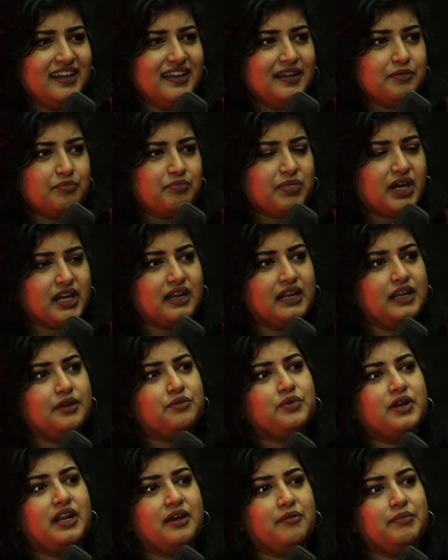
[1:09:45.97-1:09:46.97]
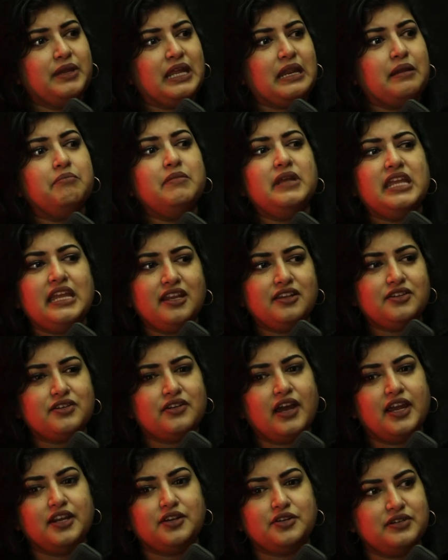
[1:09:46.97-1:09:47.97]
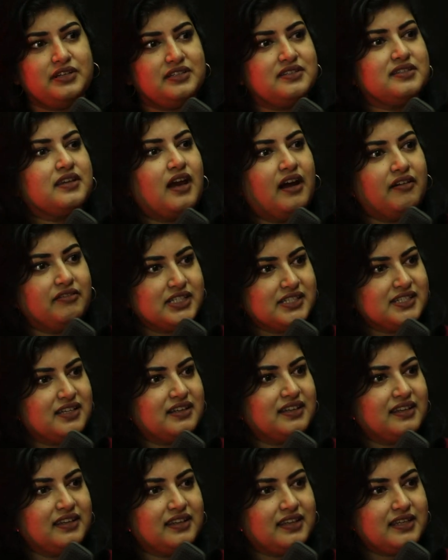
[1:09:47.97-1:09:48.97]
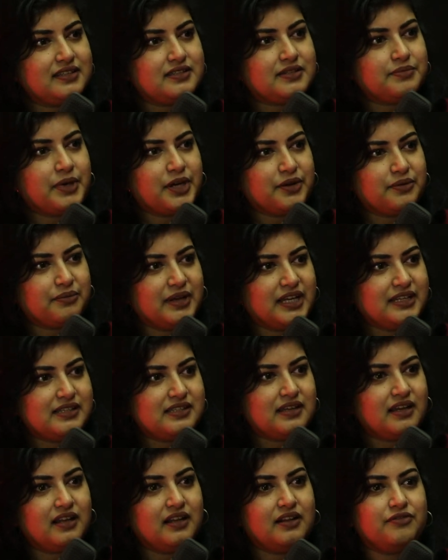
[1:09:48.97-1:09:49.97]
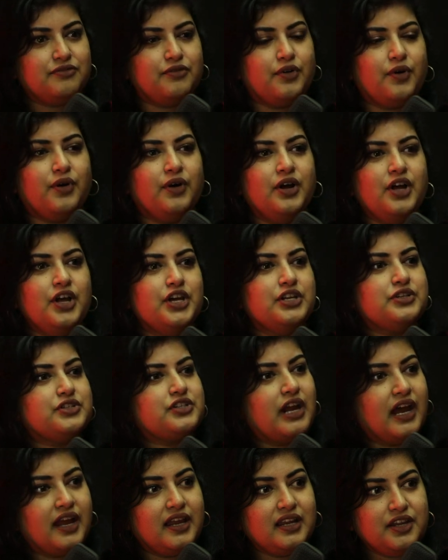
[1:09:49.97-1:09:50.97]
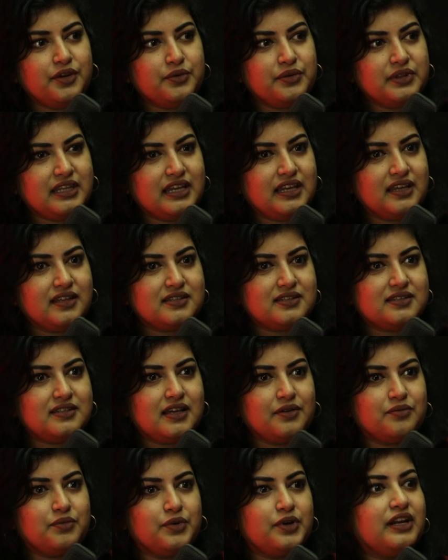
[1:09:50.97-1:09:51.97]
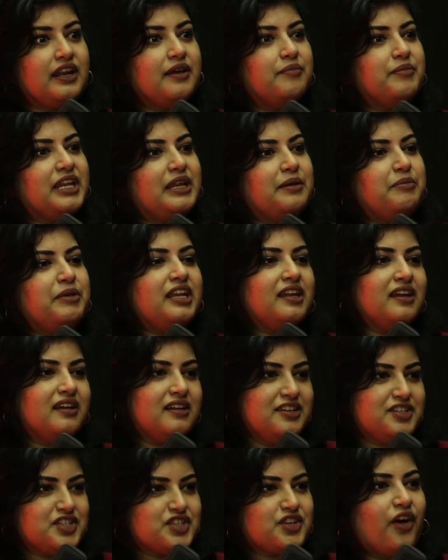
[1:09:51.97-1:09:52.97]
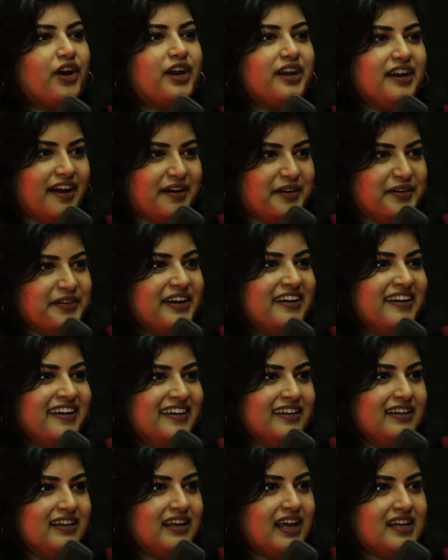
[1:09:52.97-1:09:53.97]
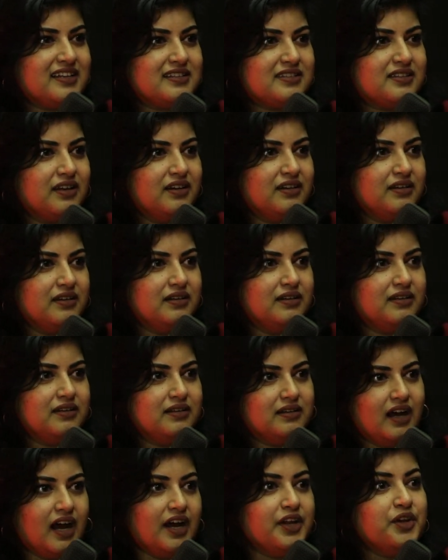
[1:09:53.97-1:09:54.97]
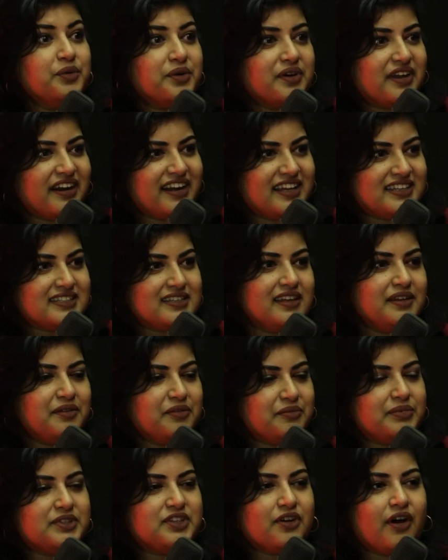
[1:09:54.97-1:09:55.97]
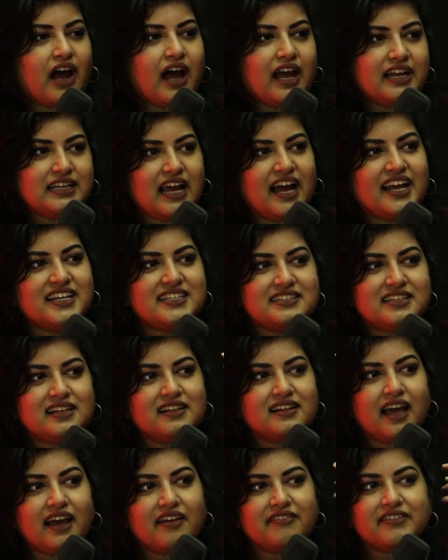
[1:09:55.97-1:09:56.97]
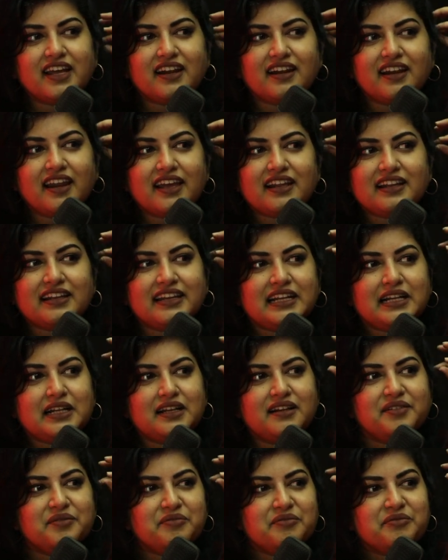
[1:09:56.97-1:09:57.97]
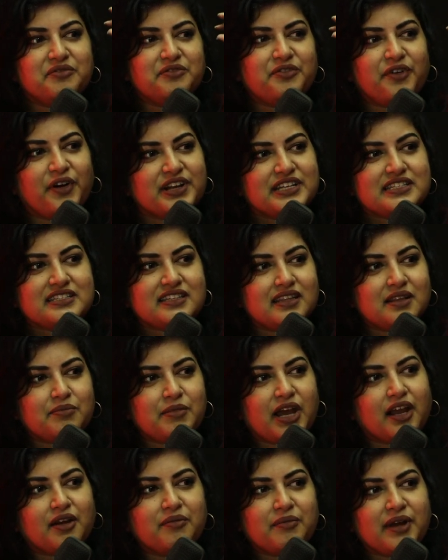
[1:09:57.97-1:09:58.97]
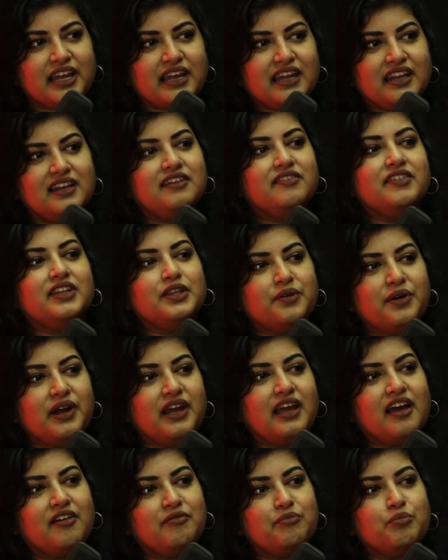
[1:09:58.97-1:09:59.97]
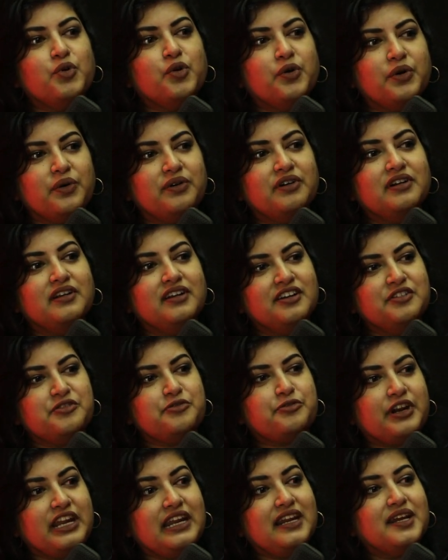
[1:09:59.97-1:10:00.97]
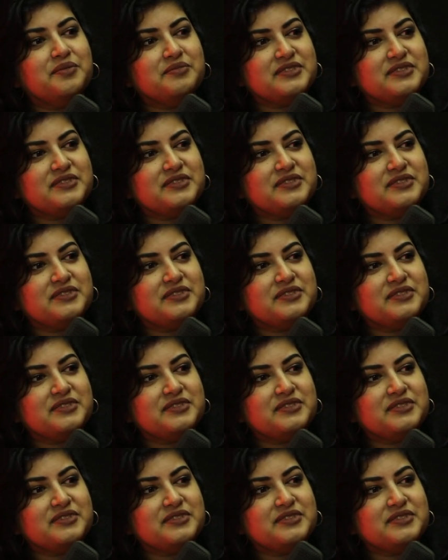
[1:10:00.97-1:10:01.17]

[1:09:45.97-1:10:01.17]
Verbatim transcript: But it would have been me trying to discover certain things about myself or try new things that wouldn't have been immediately shot down as, are you crazy? So I, I still have that like little voice in the back of my head, even though I have more freedoms